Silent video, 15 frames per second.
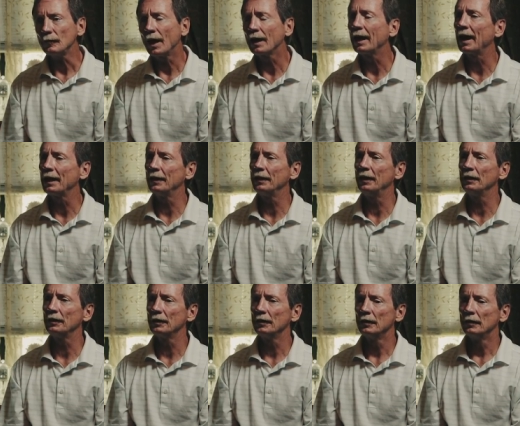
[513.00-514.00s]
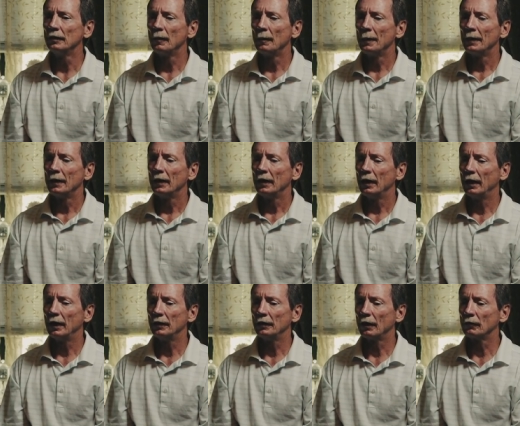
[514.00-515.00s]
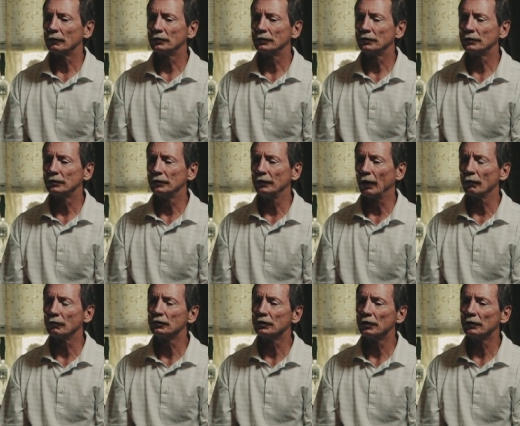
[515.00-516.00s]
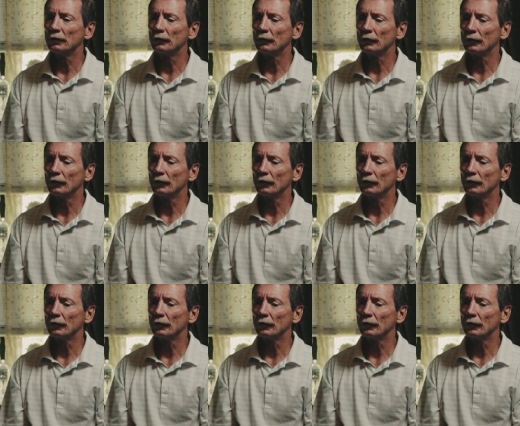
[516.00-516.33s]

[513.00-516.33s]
I got in it and there was there was a,